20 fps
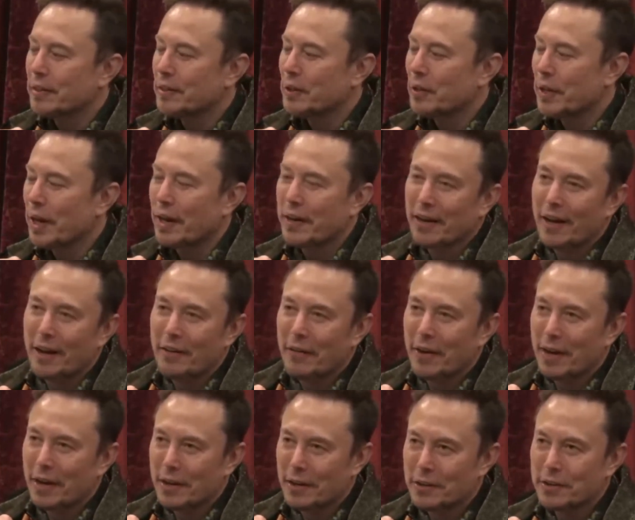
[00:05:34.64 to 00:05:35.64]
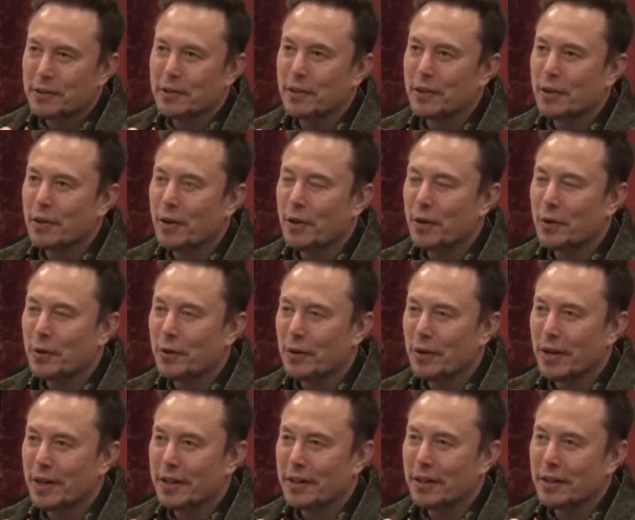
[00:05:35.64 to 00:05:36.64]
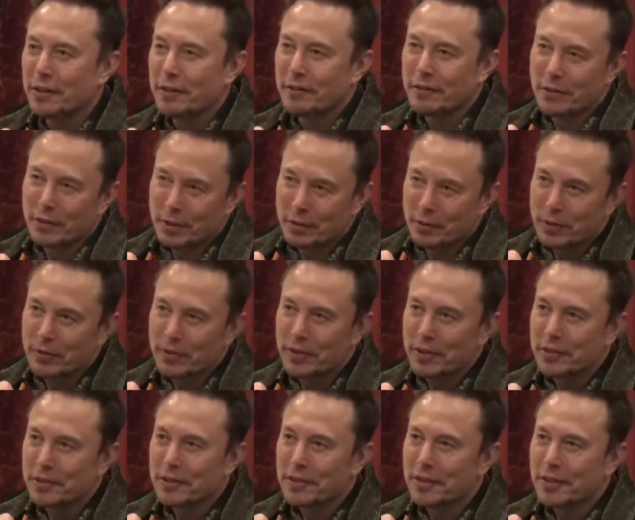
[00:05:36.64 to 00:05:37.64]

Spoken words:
you can't hide behind a car door like they do in the movies.